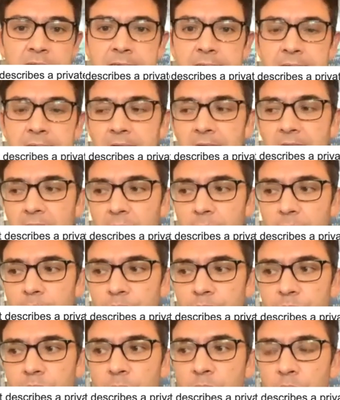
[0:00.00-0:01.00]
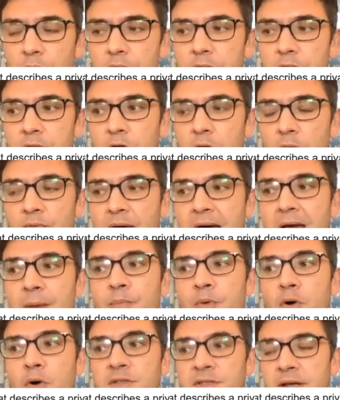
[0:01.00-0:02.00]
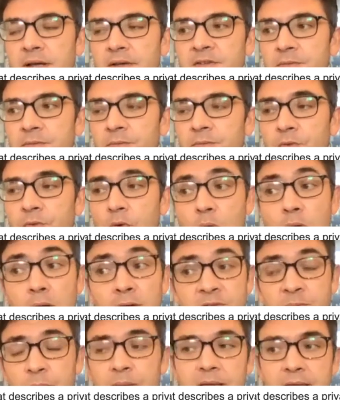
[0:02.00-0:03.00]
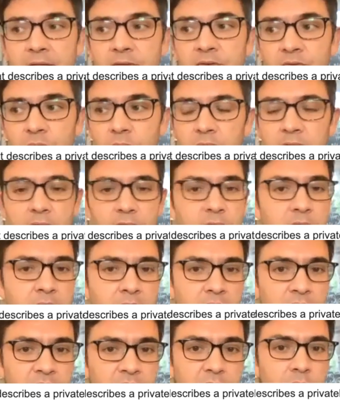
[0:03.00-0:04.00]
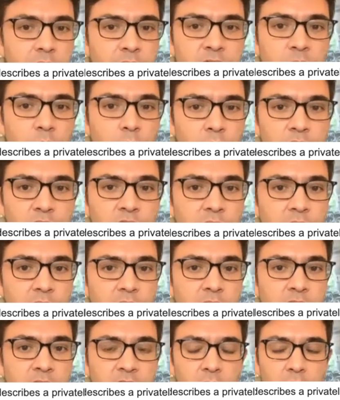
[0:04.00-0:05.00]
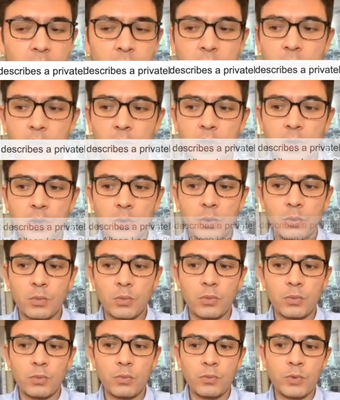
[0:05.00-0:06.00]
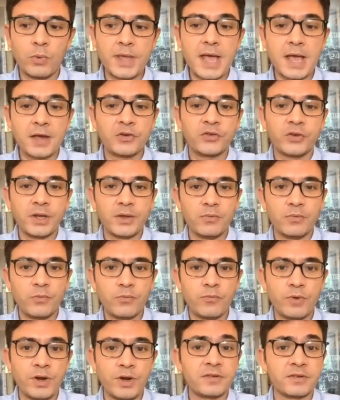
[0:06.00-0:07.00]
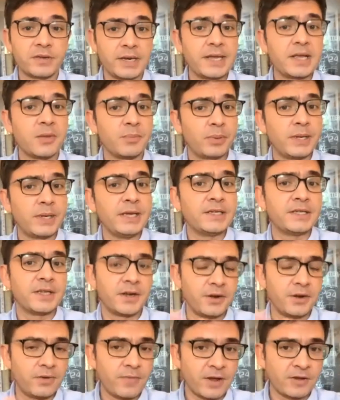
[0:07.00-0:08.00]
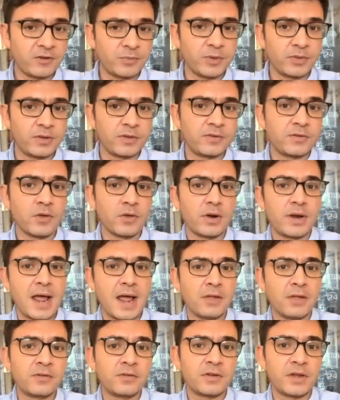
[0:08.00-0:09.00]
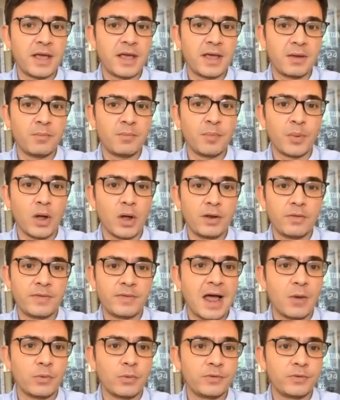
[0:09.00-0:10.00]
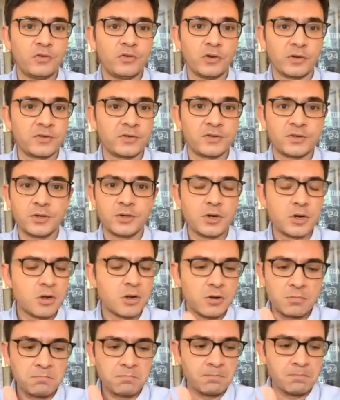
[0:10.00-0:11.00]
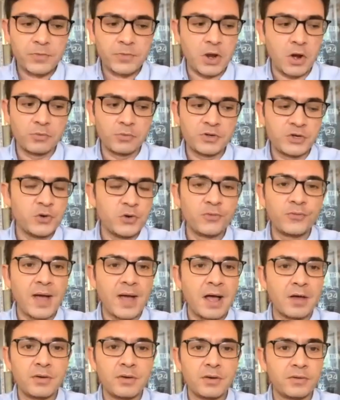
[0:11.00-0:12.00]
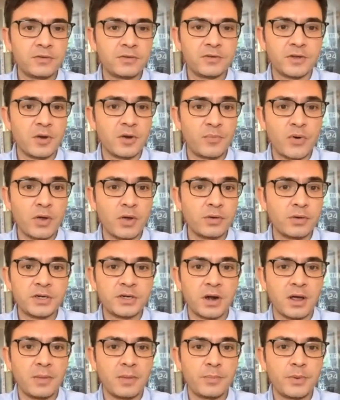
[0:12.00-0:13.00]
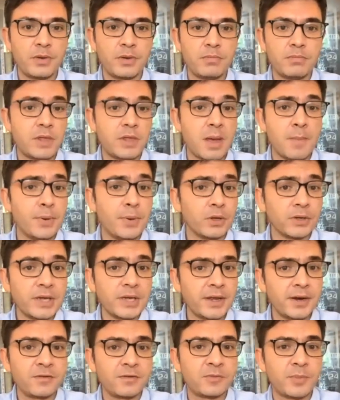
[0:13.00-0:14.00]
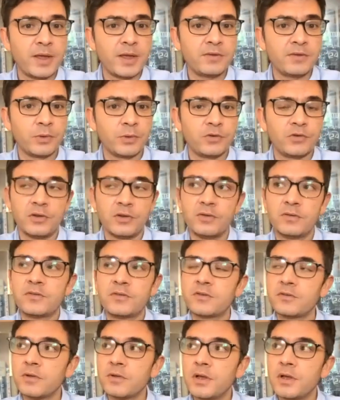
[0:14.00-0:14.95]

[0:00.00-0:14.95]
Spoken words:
But that process for us begins really at the kind of 0 to 1 journey. So we actually recently completed an investment that's not announced yet, but that was just 2 founders and a prototype, and they're building in a space which is